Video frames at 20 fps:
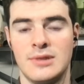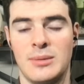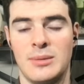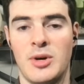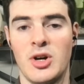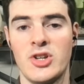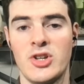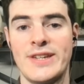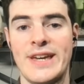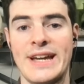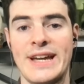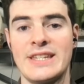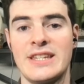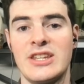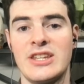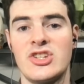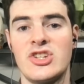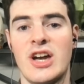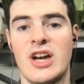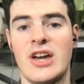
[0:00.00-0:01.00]
Lamar
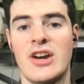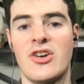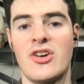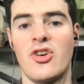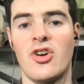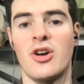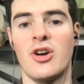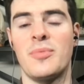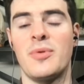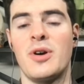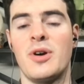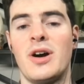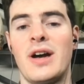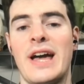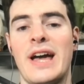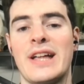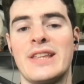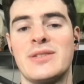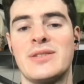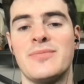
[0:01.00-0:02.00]
Jackson and John Harbaugh
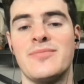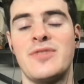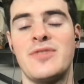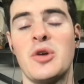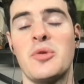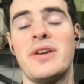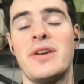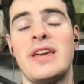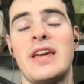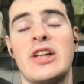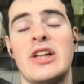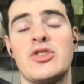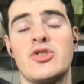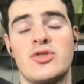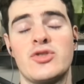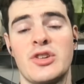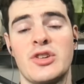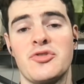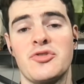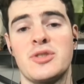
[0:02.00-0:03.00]
had some very
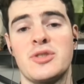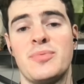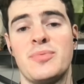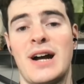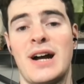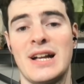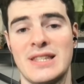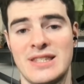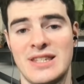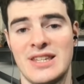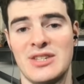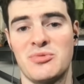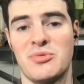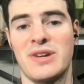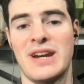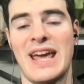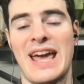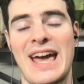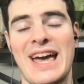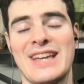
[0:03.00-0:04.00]
interesting responses
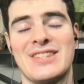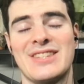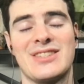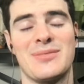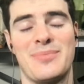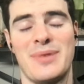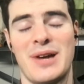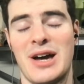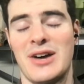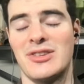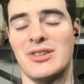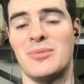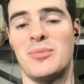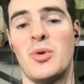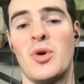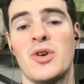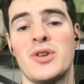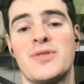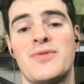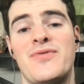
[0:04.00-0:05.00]
when asked about
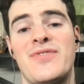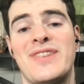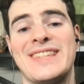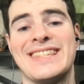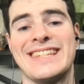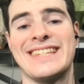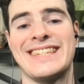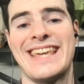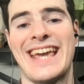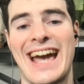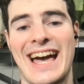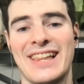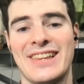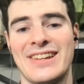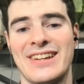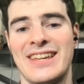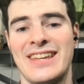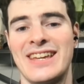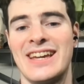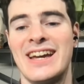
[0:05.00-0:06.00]
Lamar's
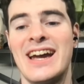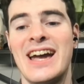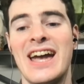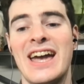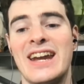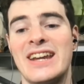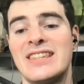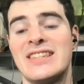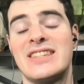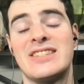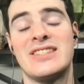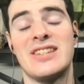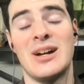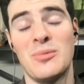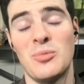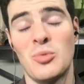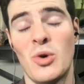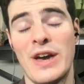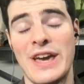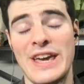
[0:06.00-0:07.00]
physicality, and in
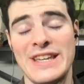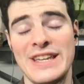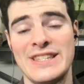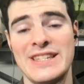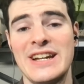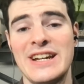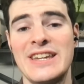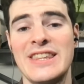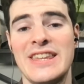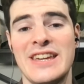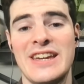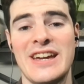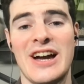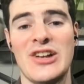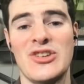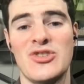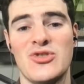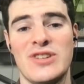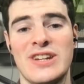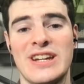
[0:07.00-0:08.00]
some ways, they
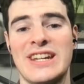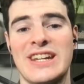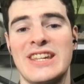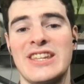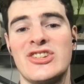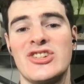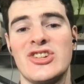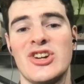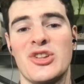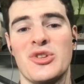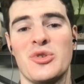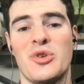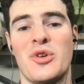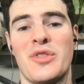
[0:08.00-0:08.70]
contradicted each other.